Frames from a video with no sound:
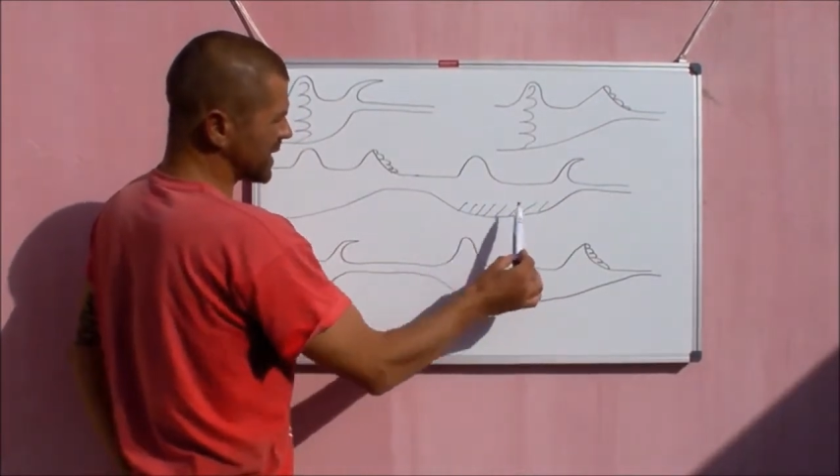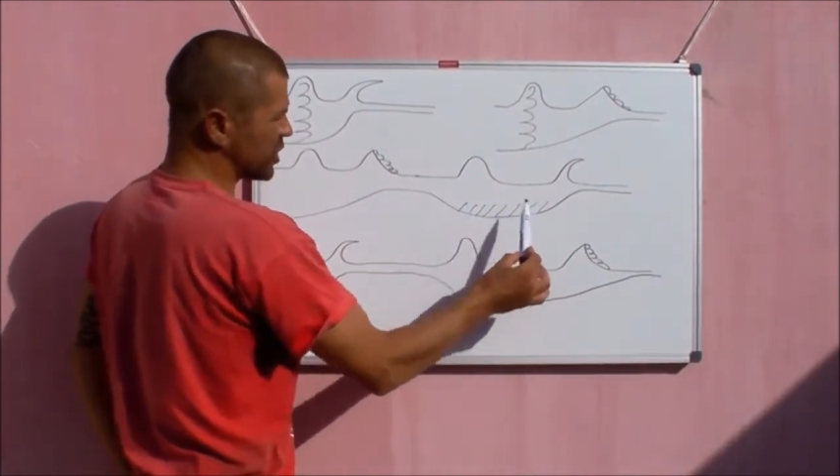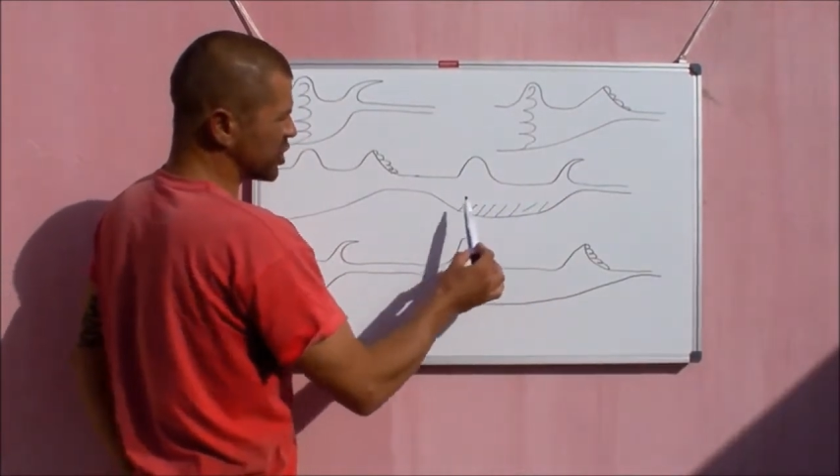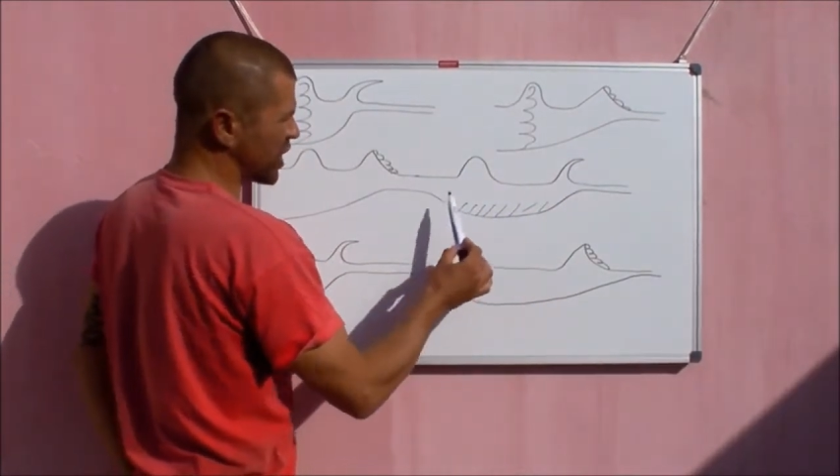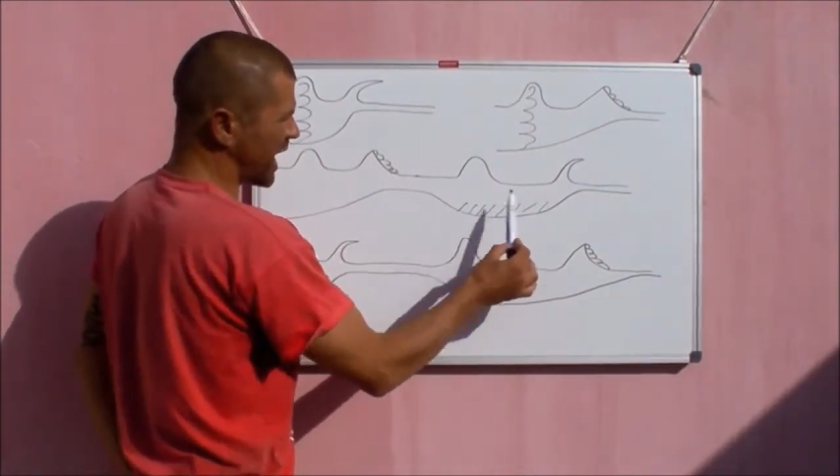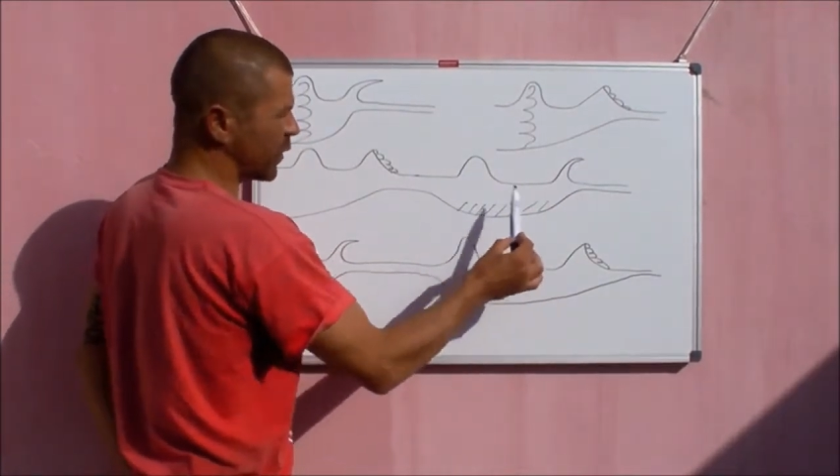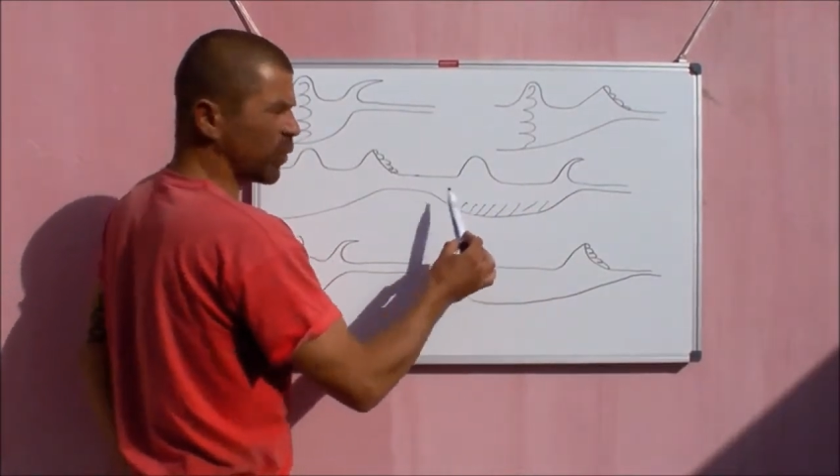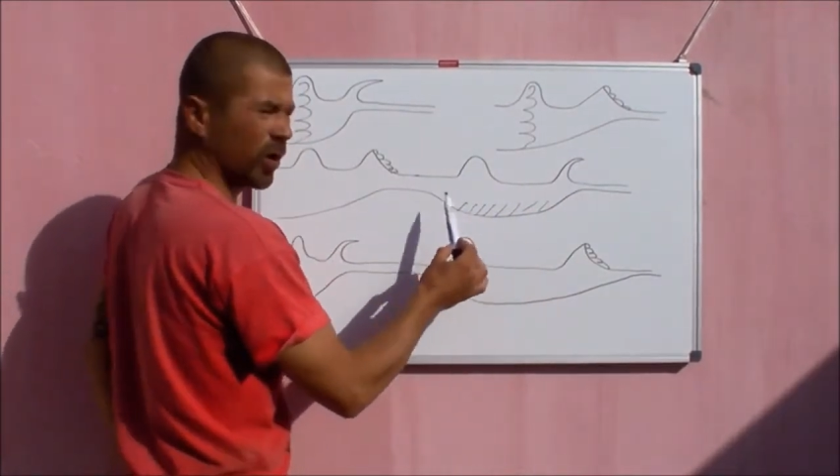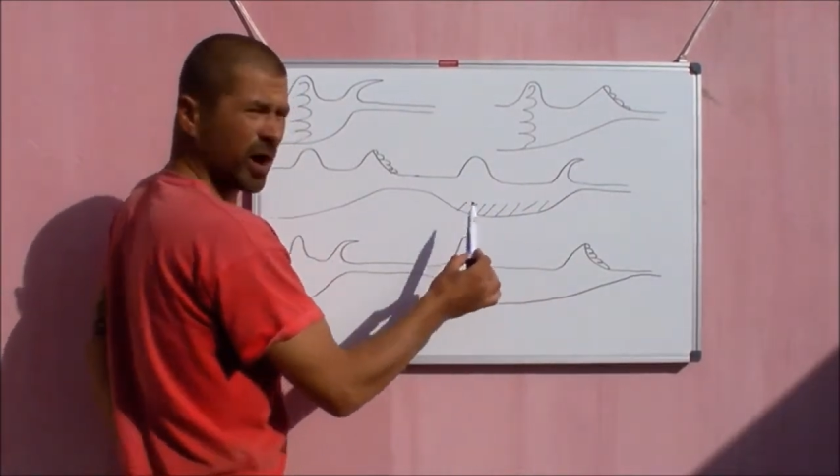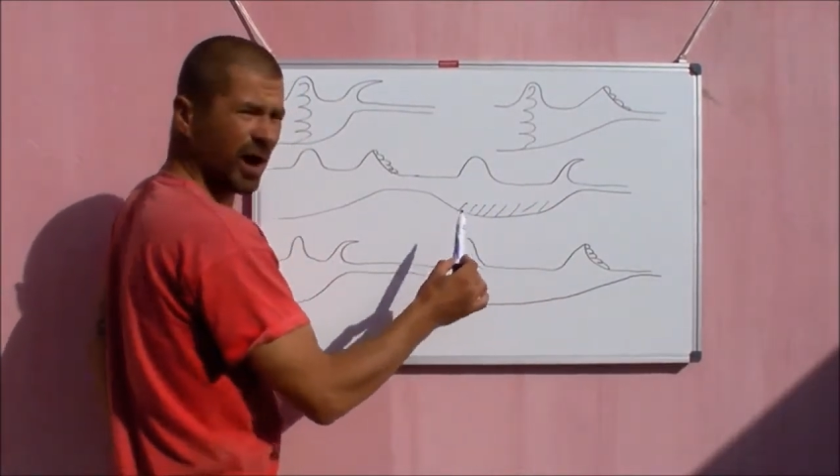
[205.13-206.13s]
to this
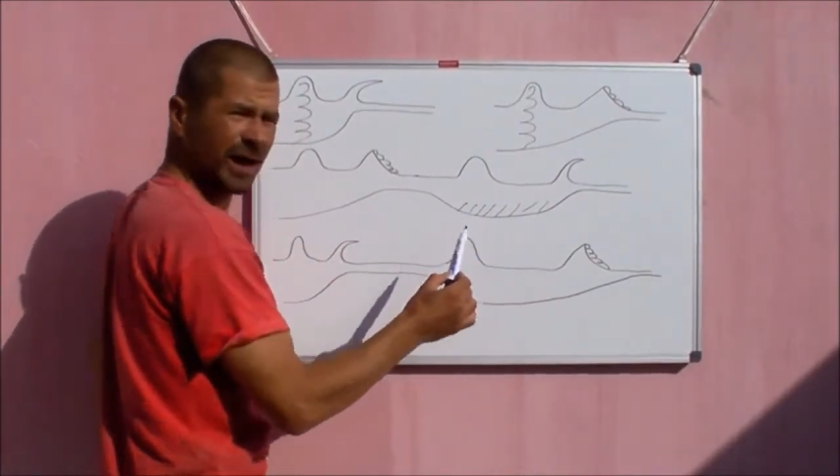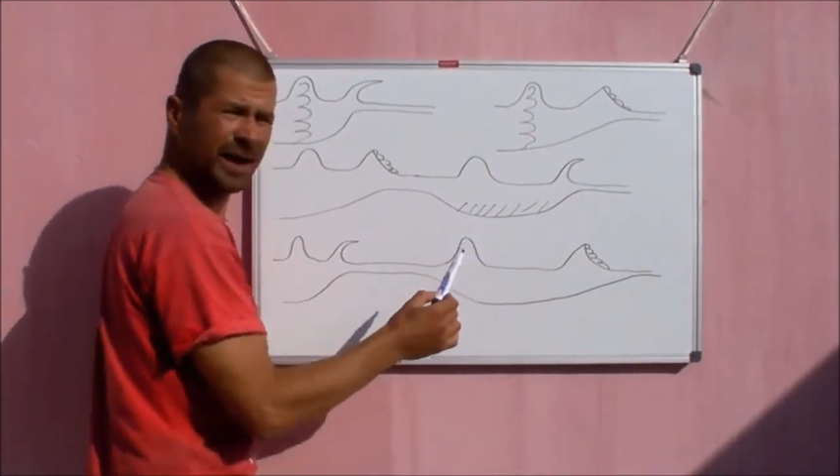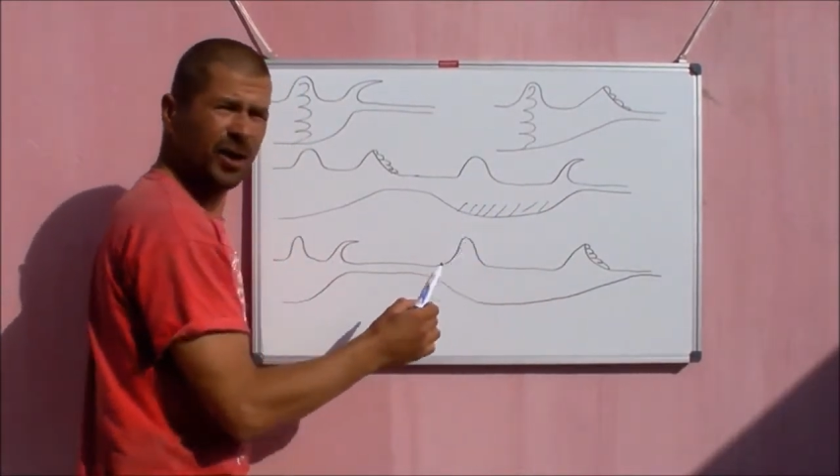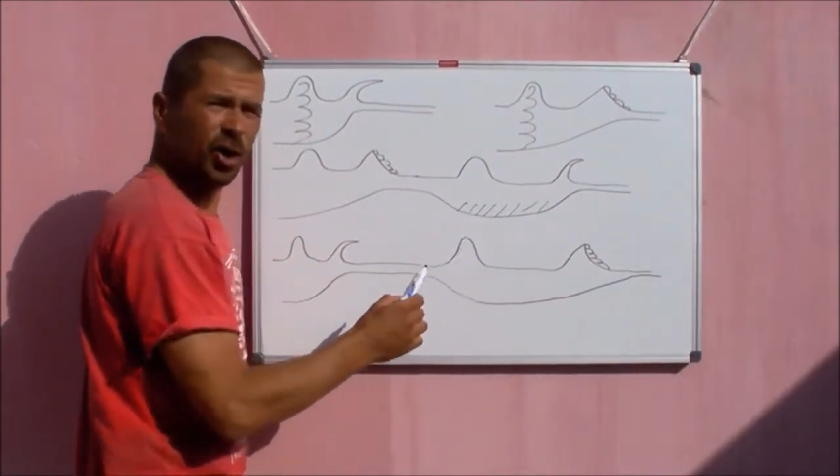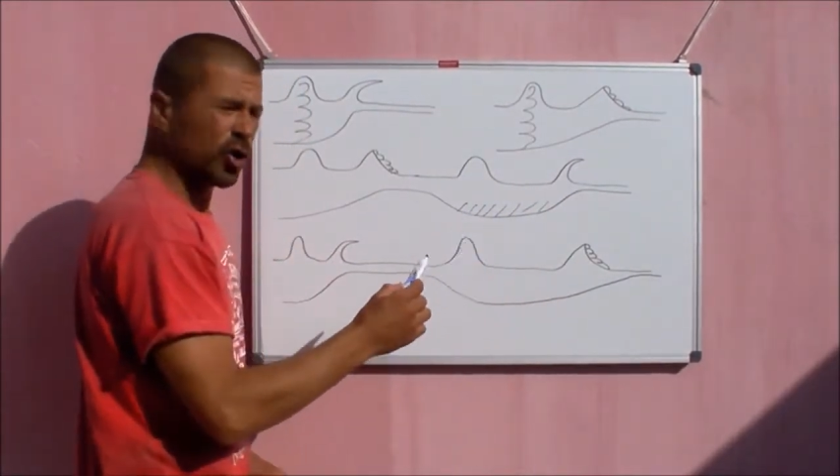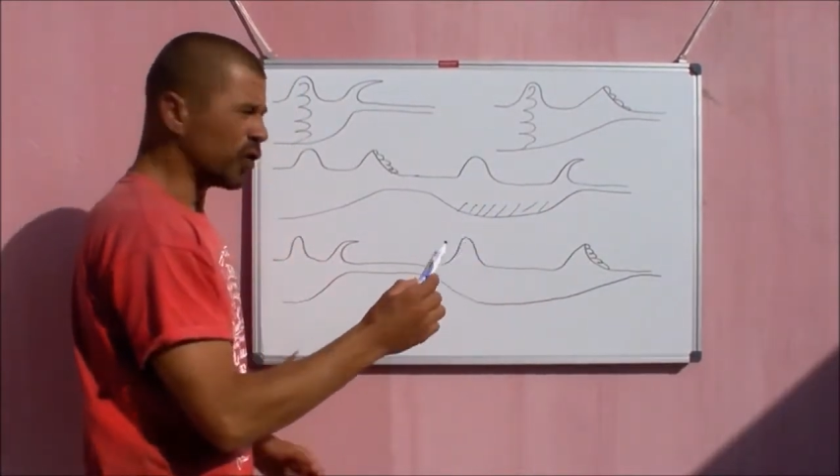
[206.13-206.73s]
channel or gully,